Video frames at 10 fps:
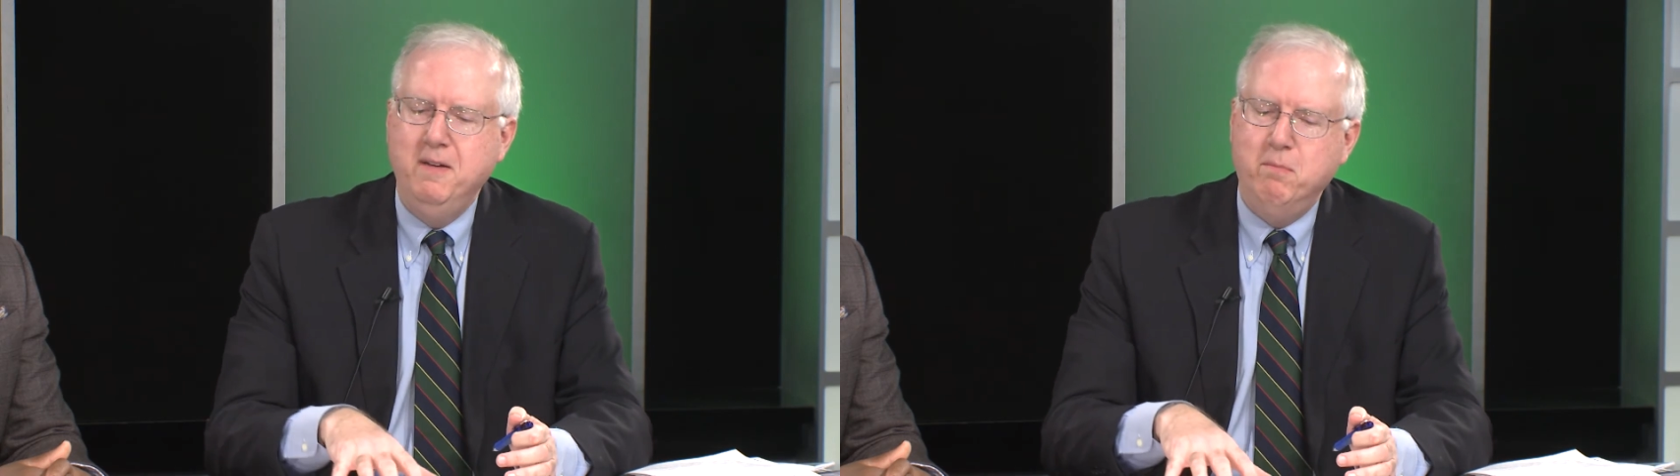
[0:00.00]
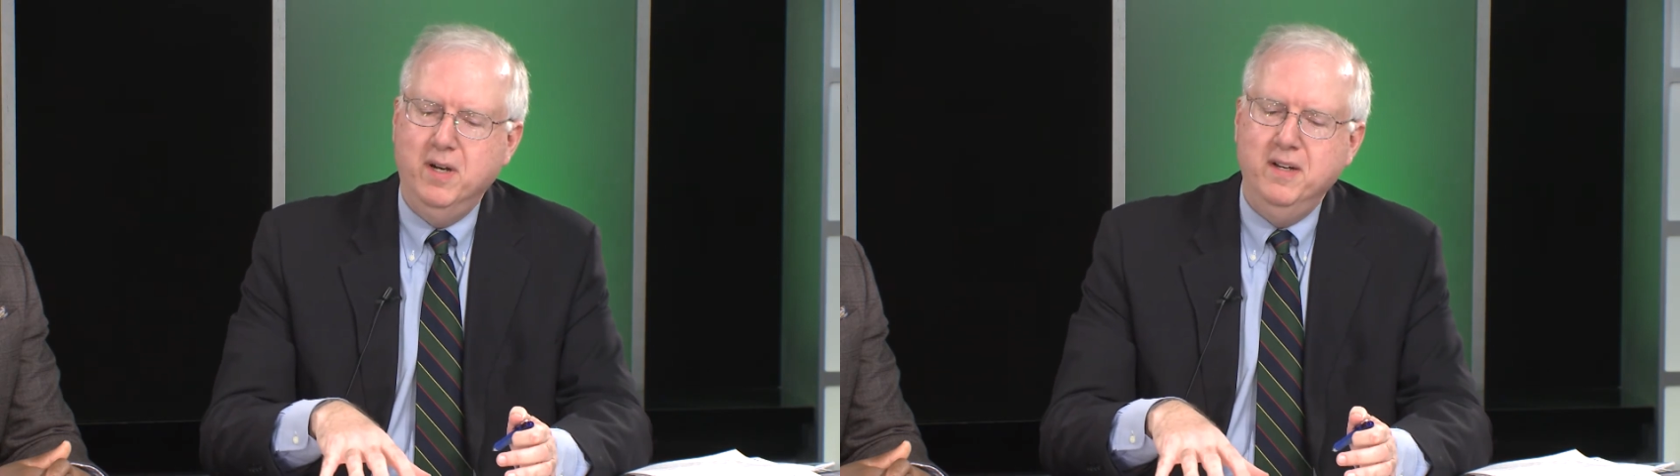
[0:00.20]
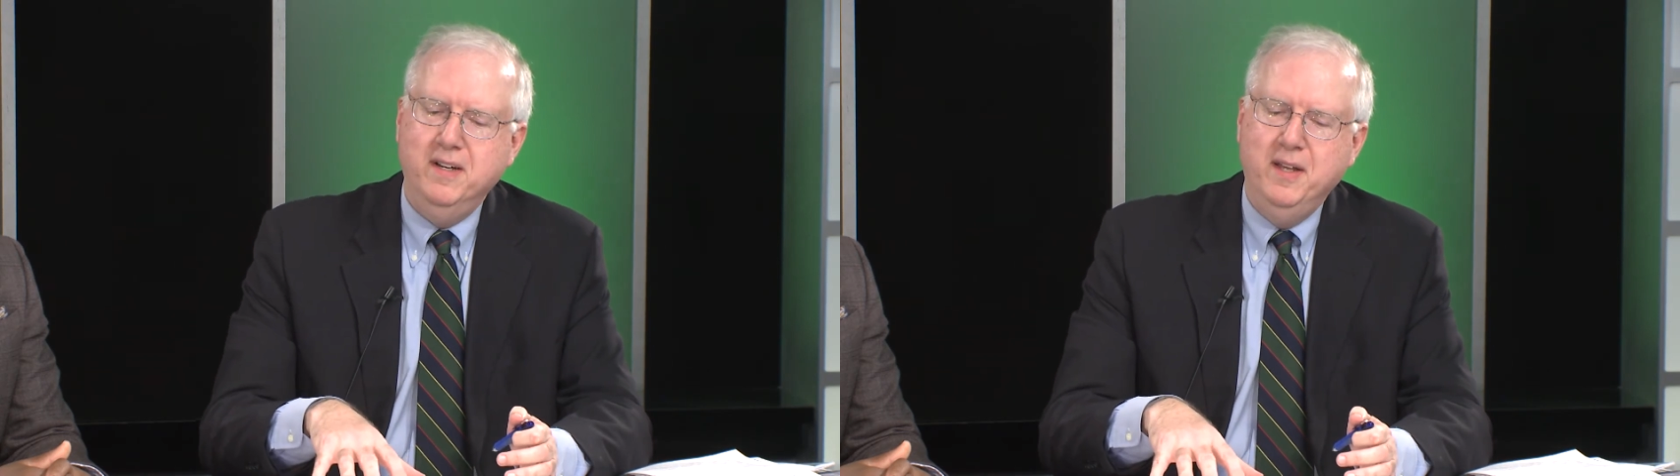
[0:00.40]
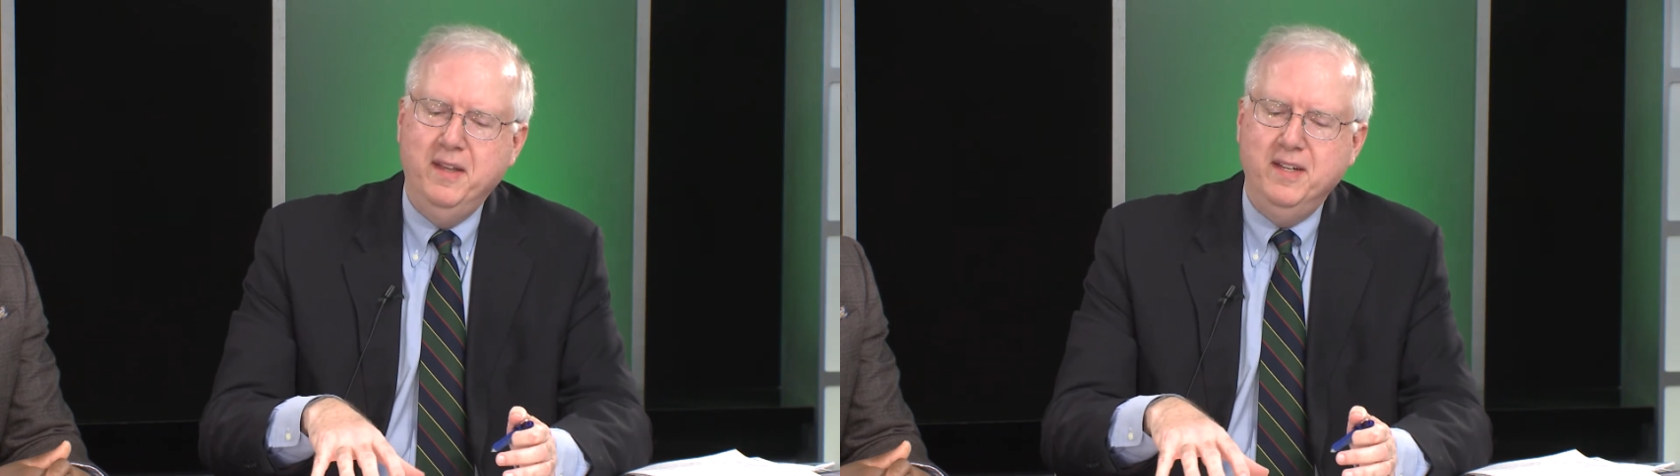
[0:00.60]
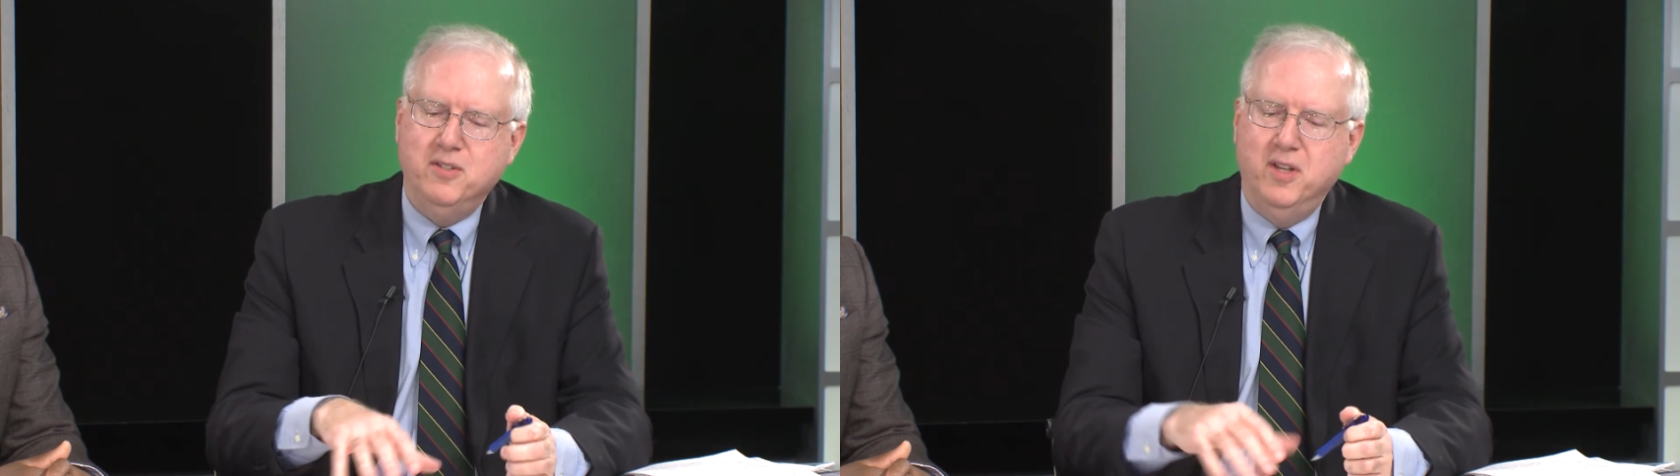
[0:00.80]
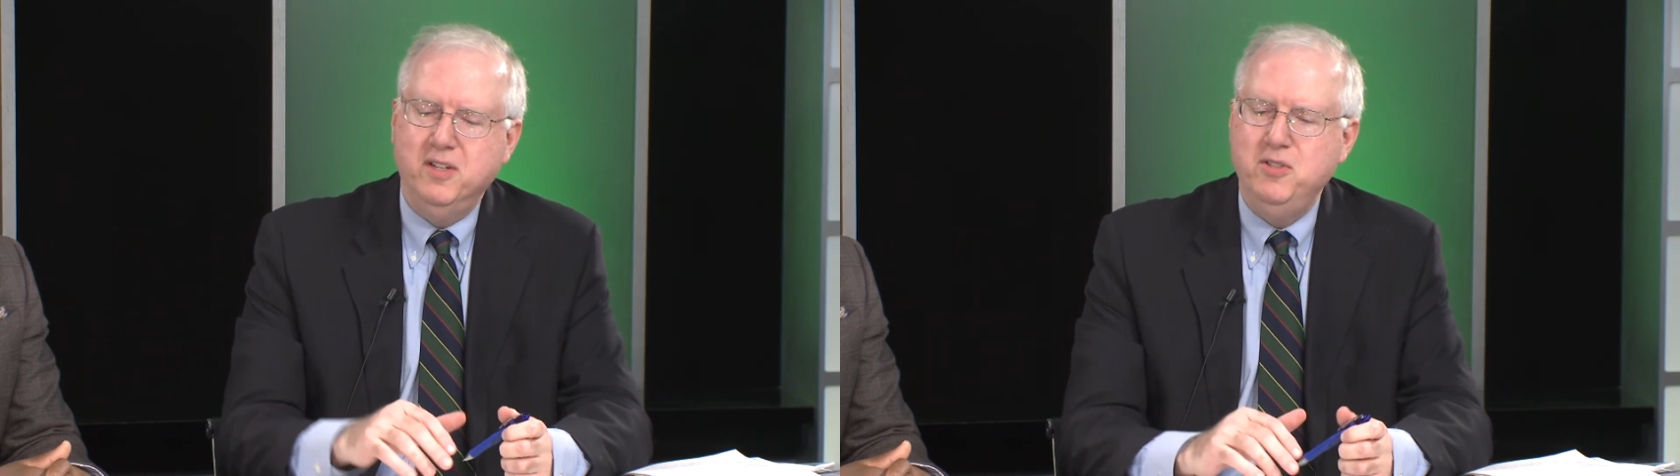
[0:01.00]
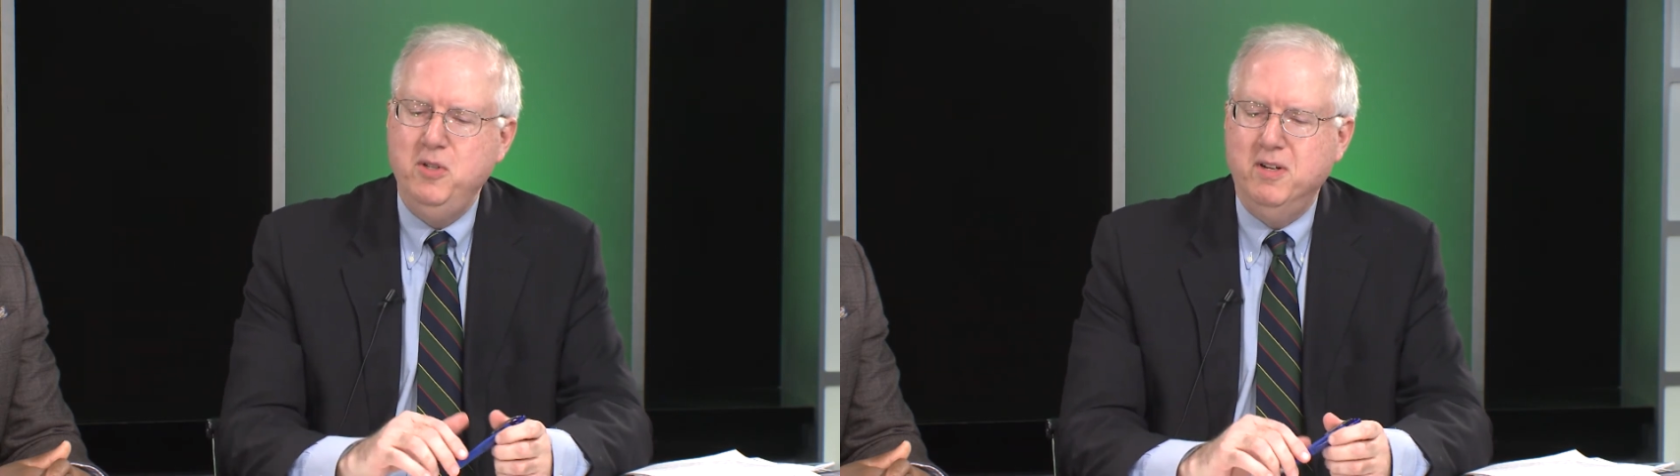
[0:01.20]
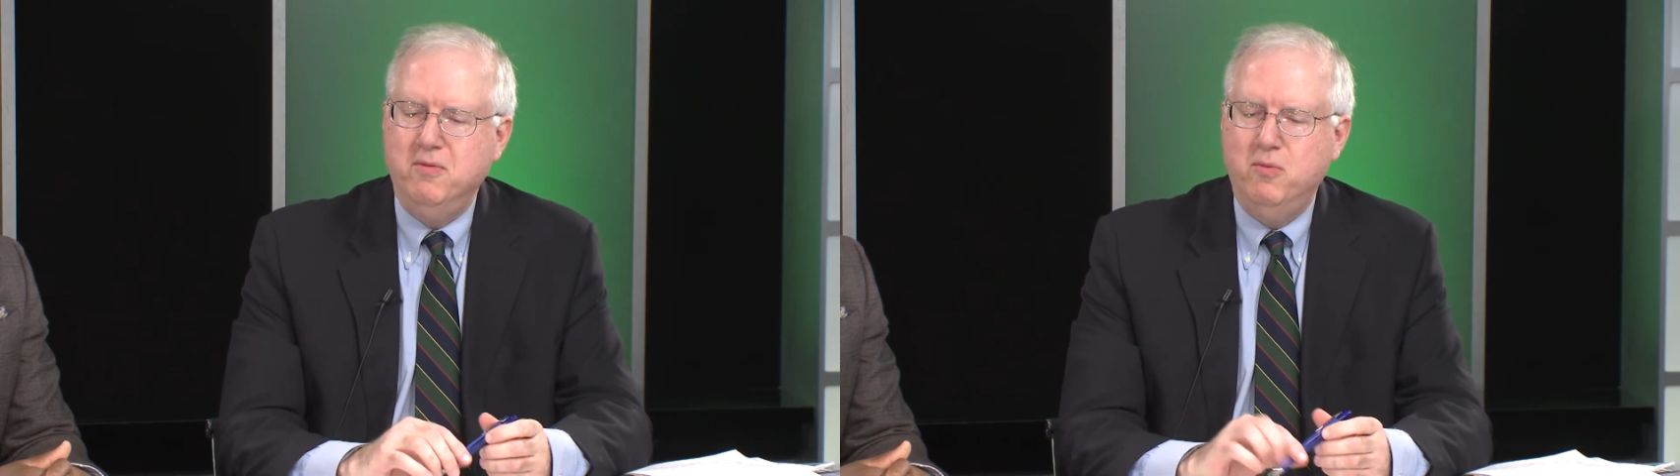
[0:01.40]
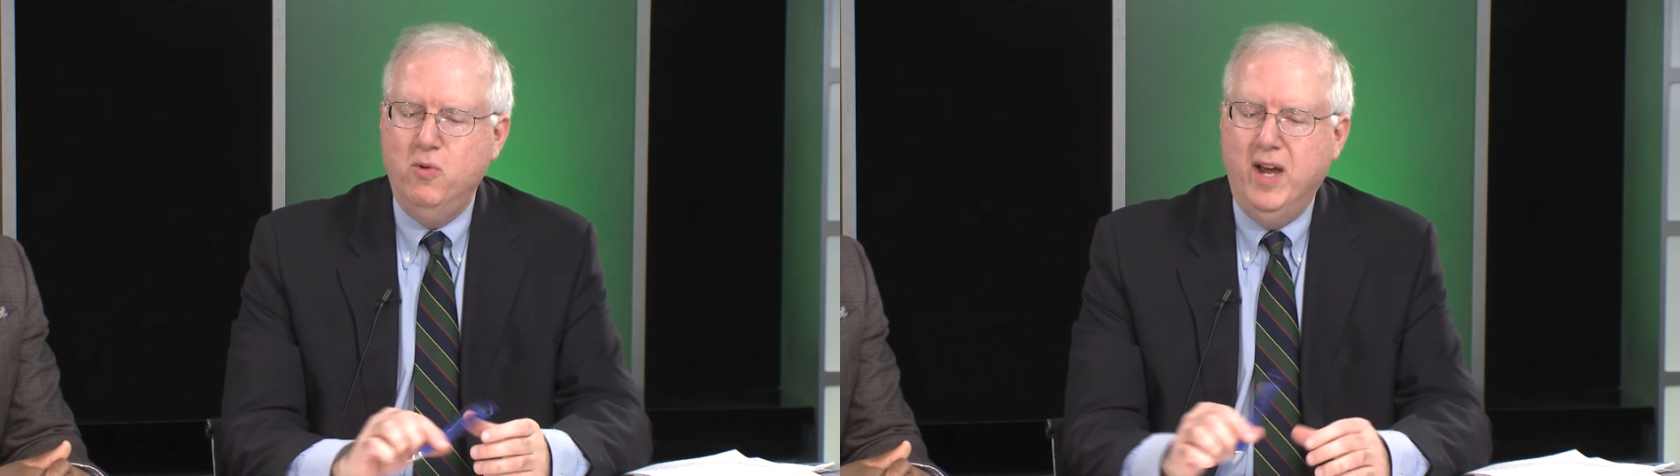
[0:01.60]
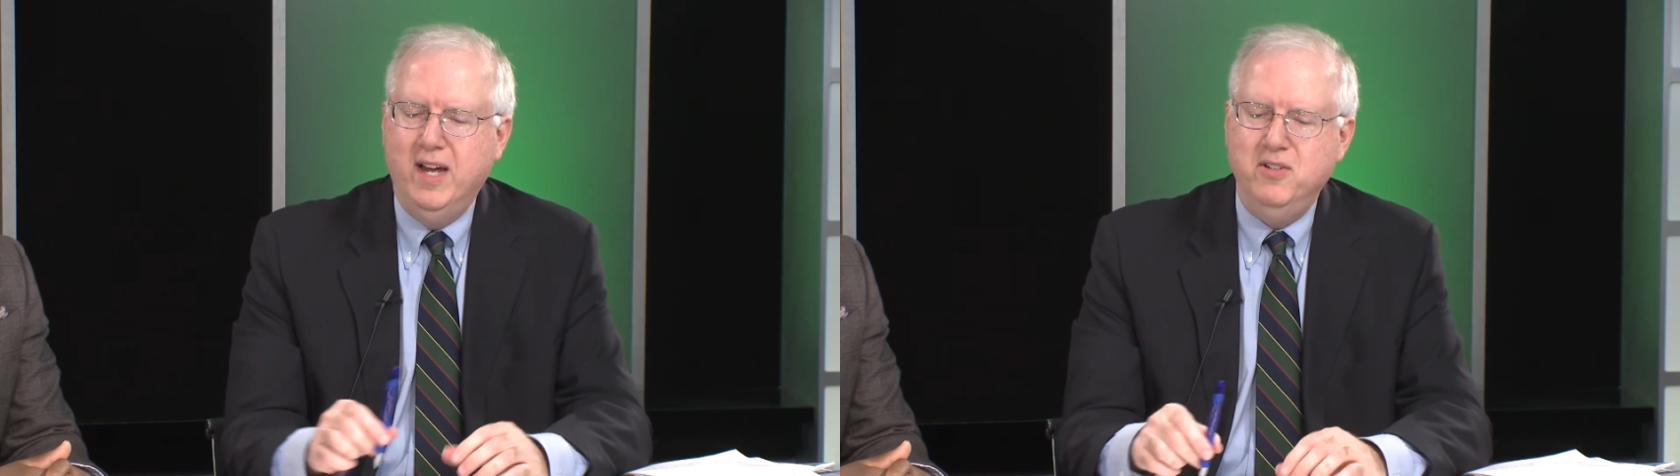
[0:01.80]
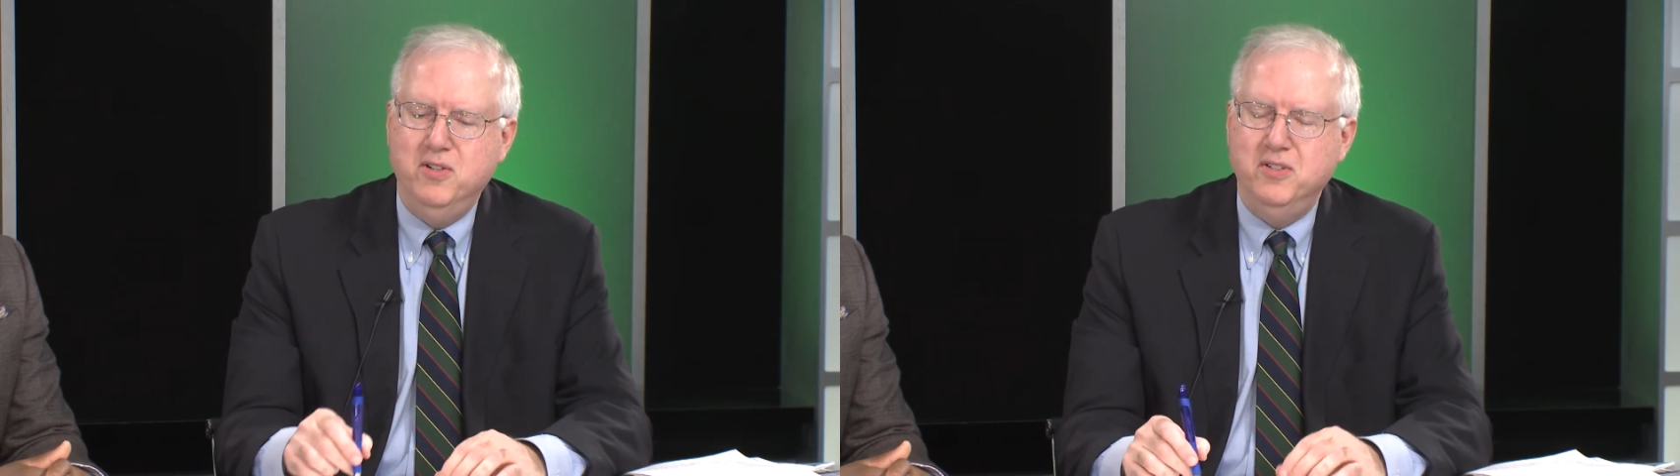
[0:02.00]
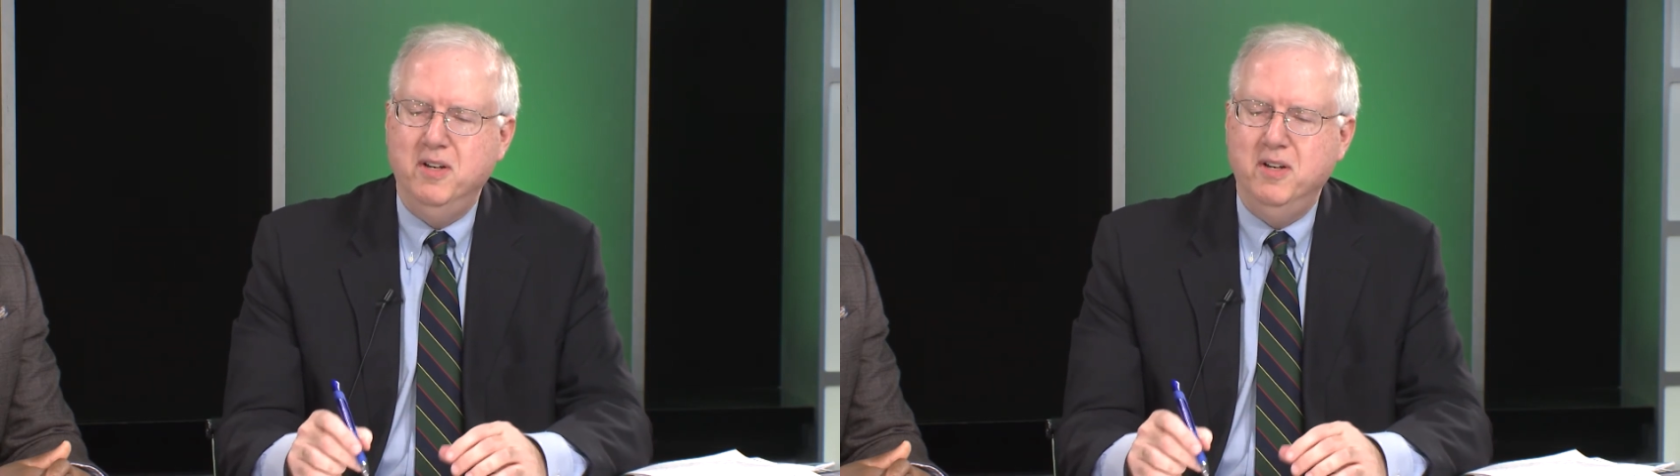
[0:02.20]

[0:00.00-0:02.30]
but as long as you have Rodgers,